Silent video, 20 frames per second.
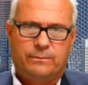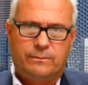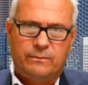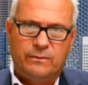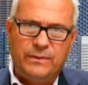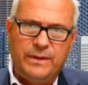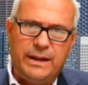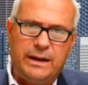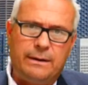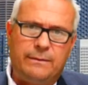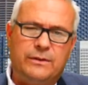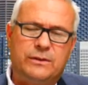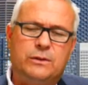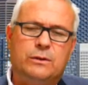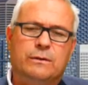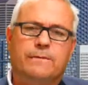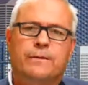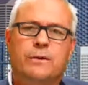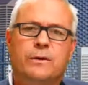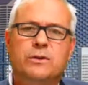And if it's your
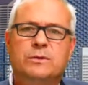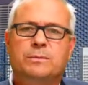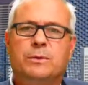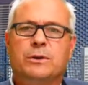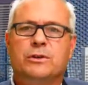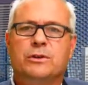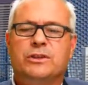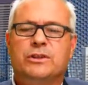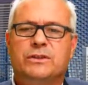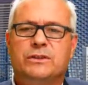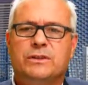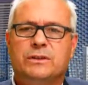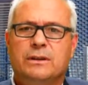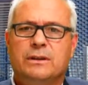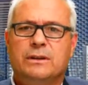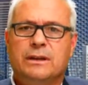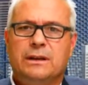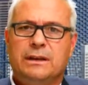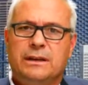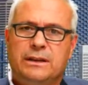first purchase,
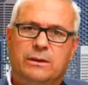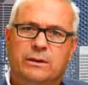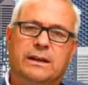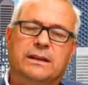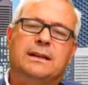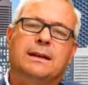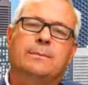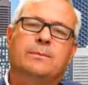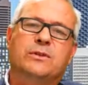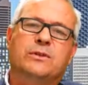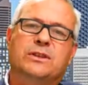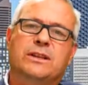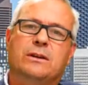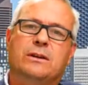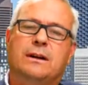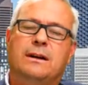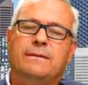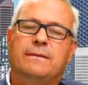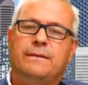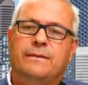you'll get 10% off
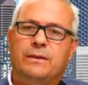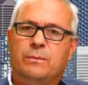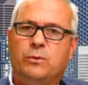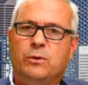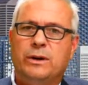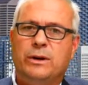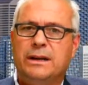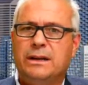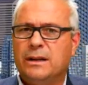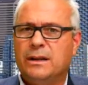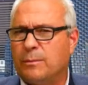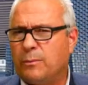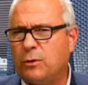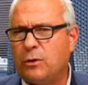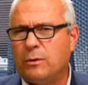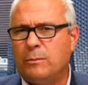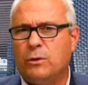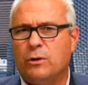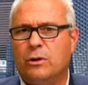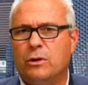if you put into the promo
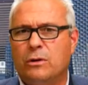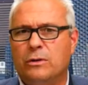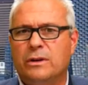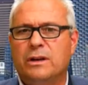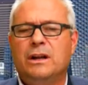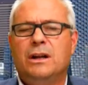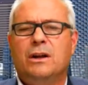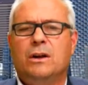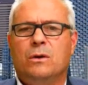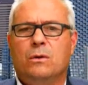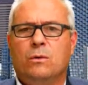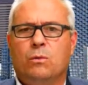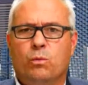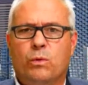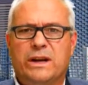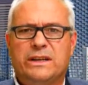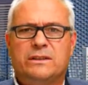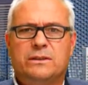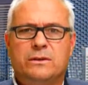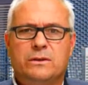code
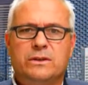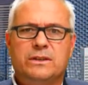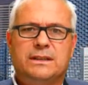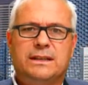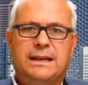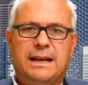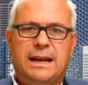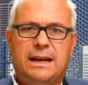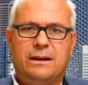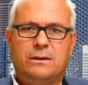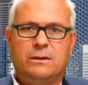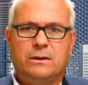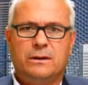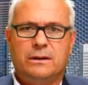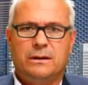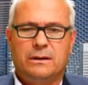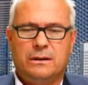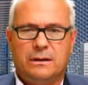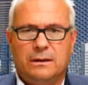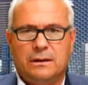Western Standard,
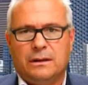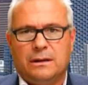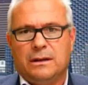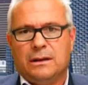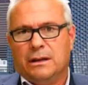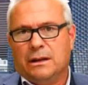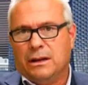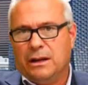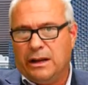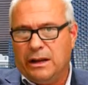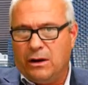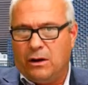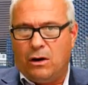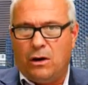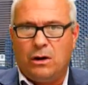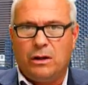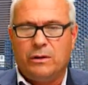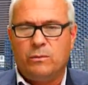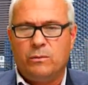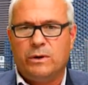all in
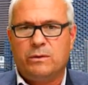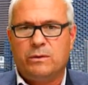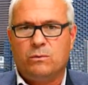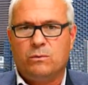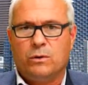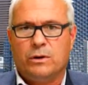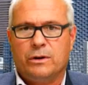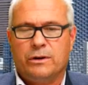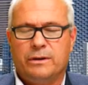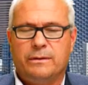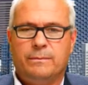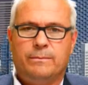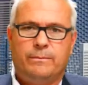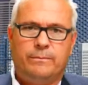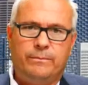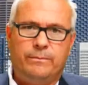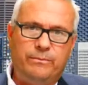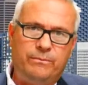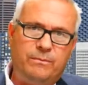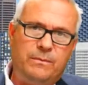one word,
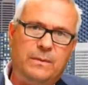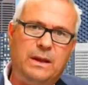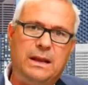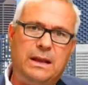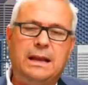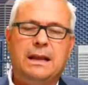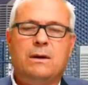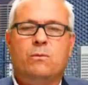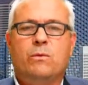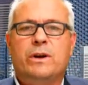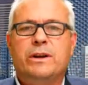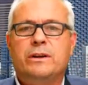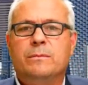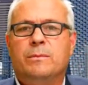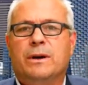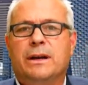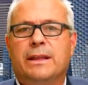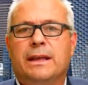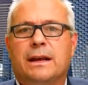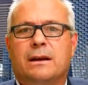when you buy
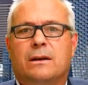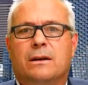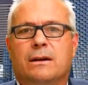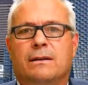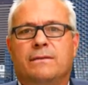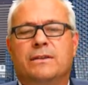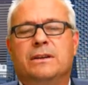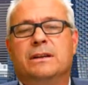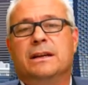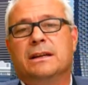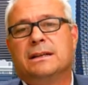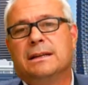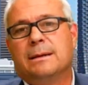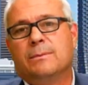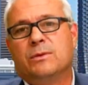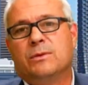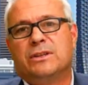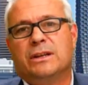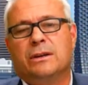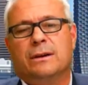that coffee. And you get 10%
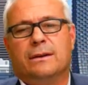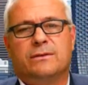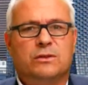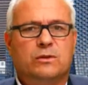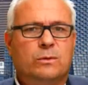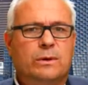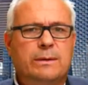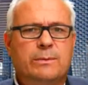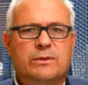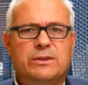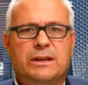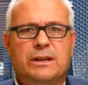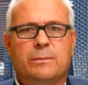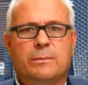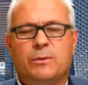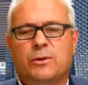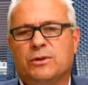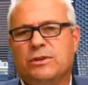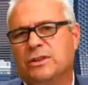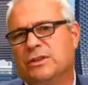off. So 20% of your
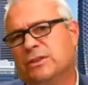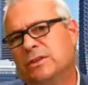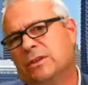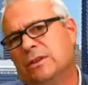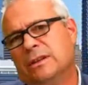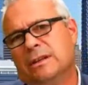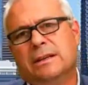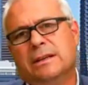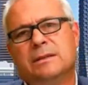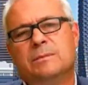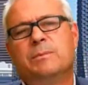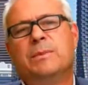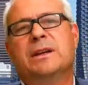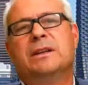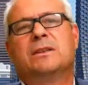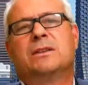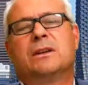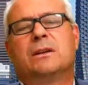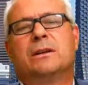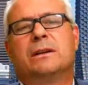purchase is
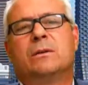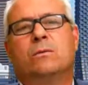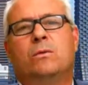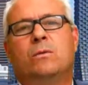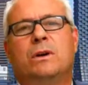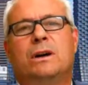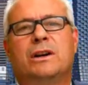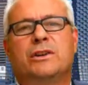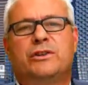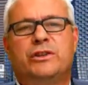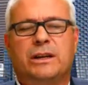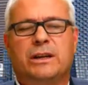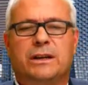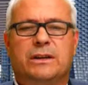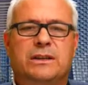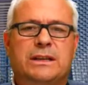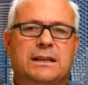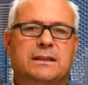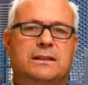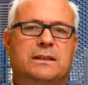basically a wash. You can test
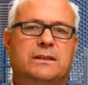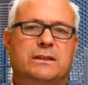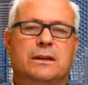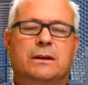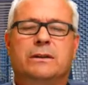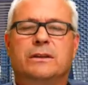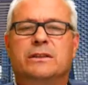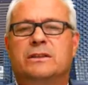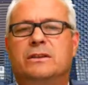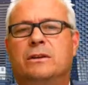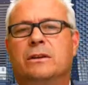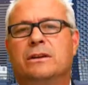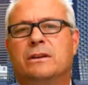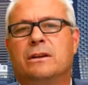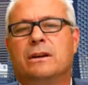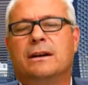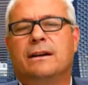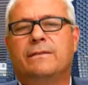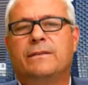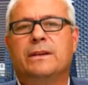this out. It's good
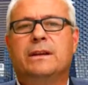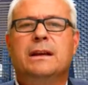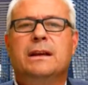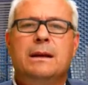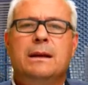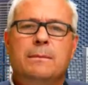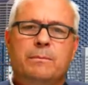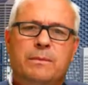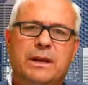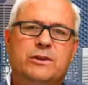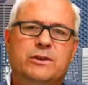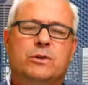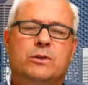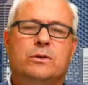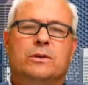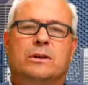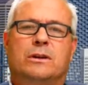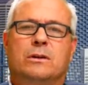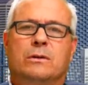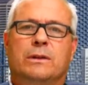coffee. Make sure to go
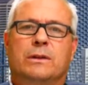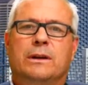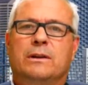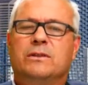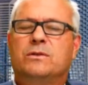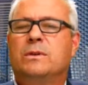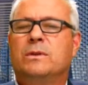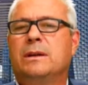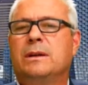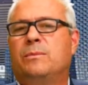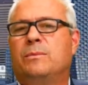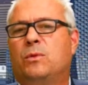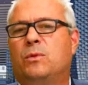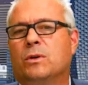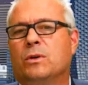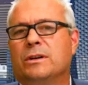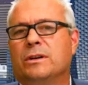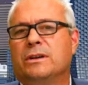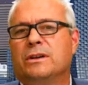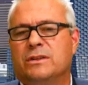there. It's really important to
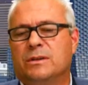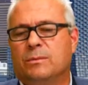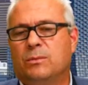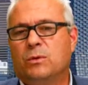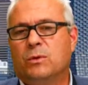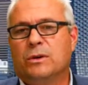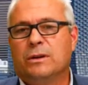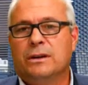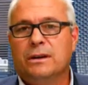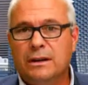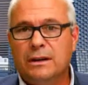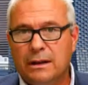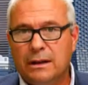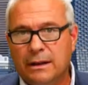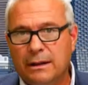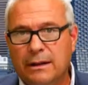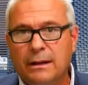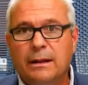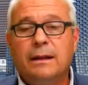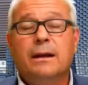support
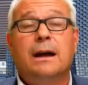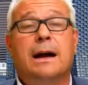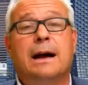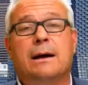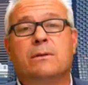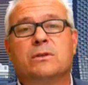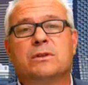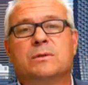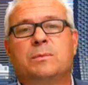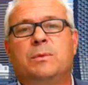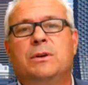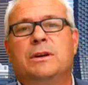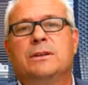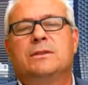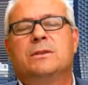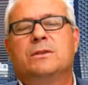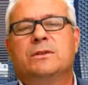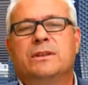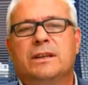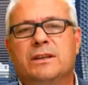our sponsors. They
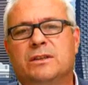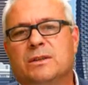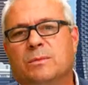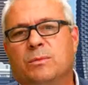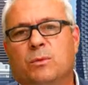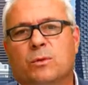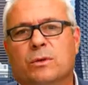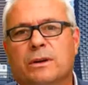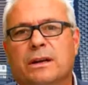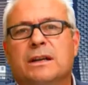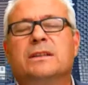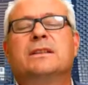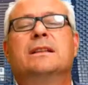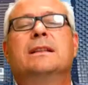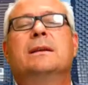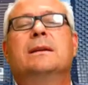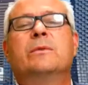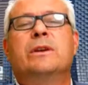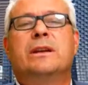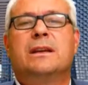support us, and then we
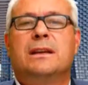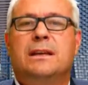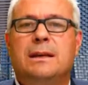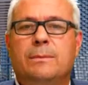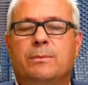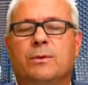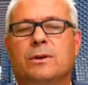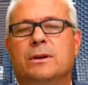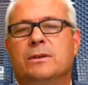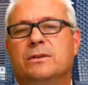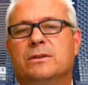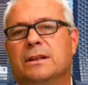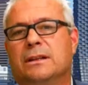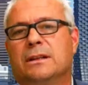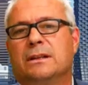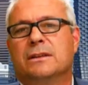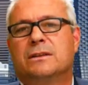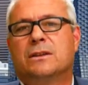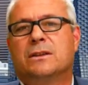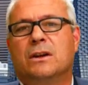can keep producing this
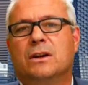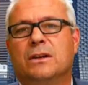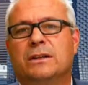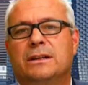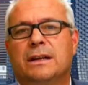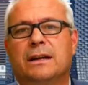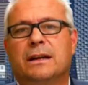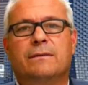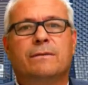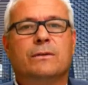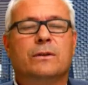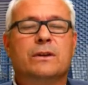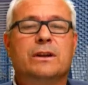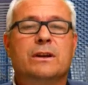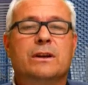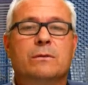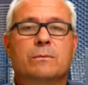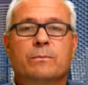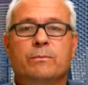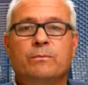content for you.
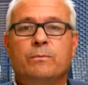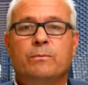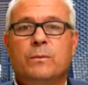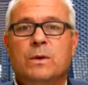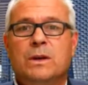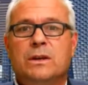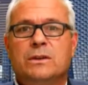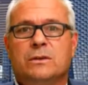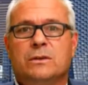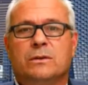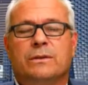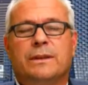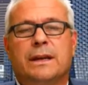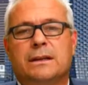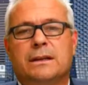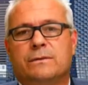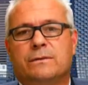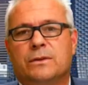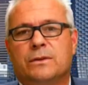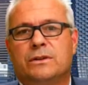So thanks for
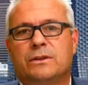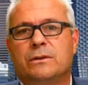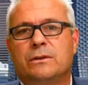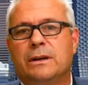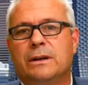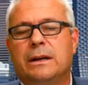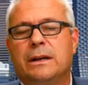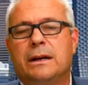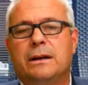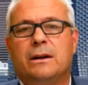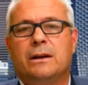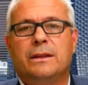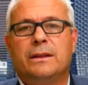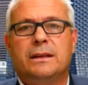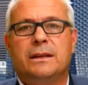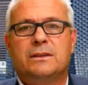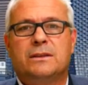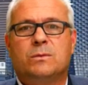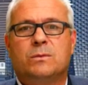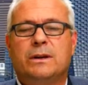tuning in on this
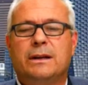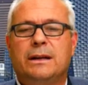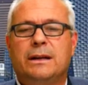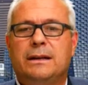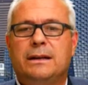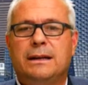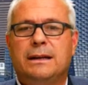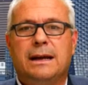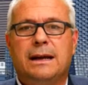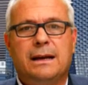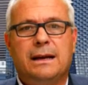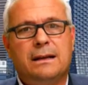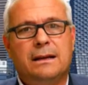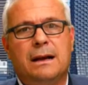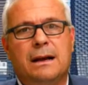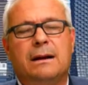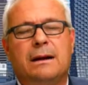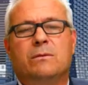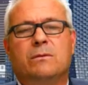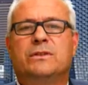one, and I
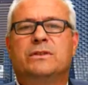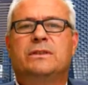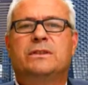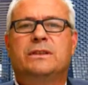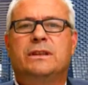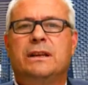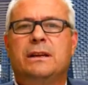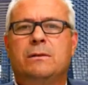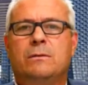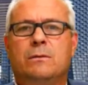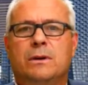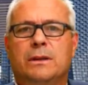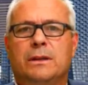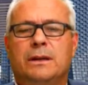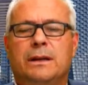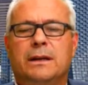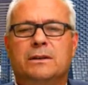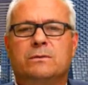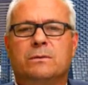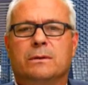will see you on the next
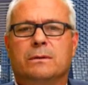one.